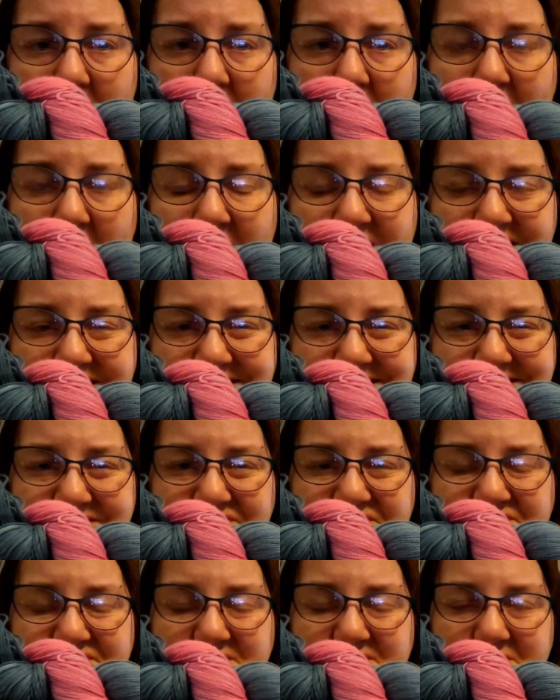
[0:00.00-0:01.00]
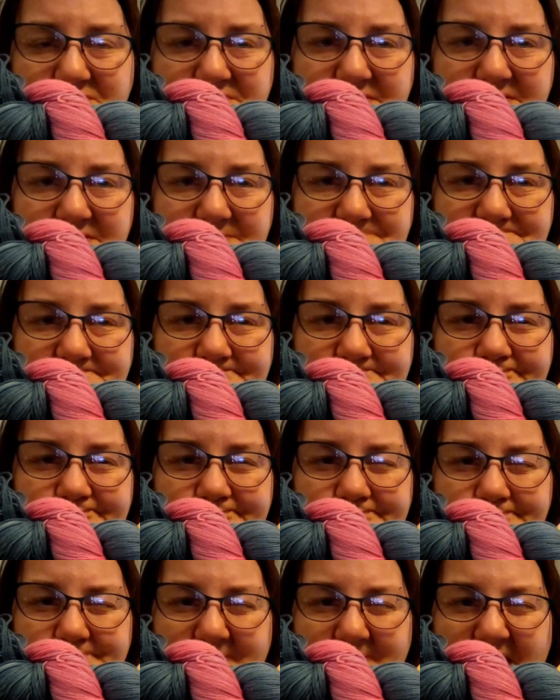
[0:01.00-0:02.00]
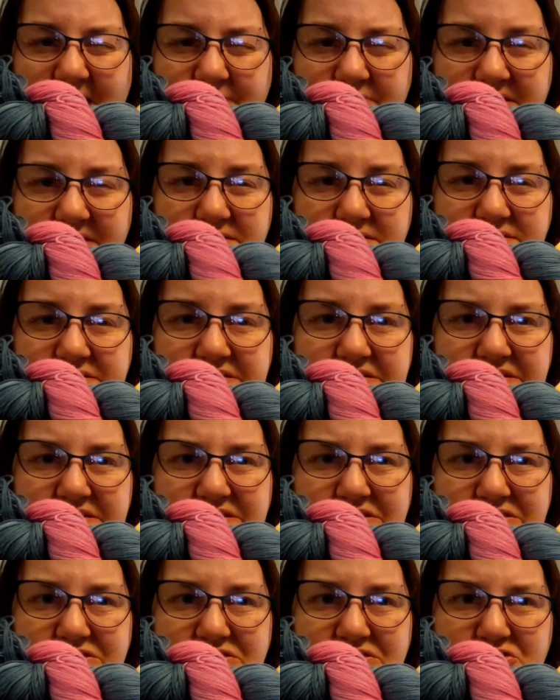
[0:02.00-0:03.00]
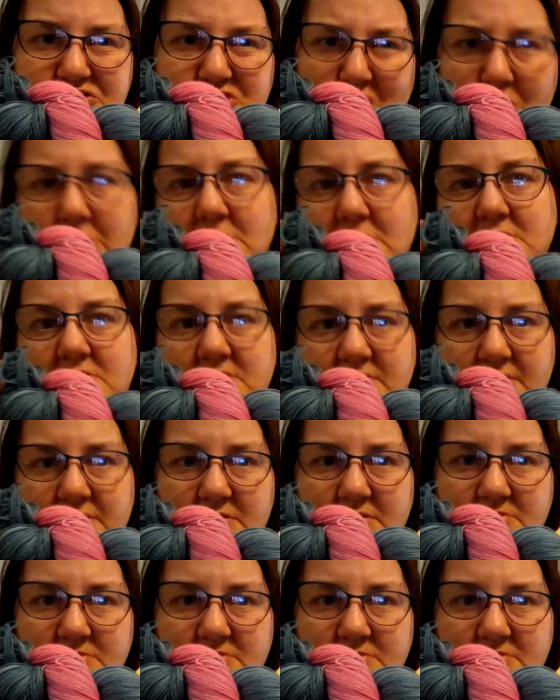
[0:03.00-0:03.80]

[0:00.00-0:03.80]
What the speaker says: I started having dark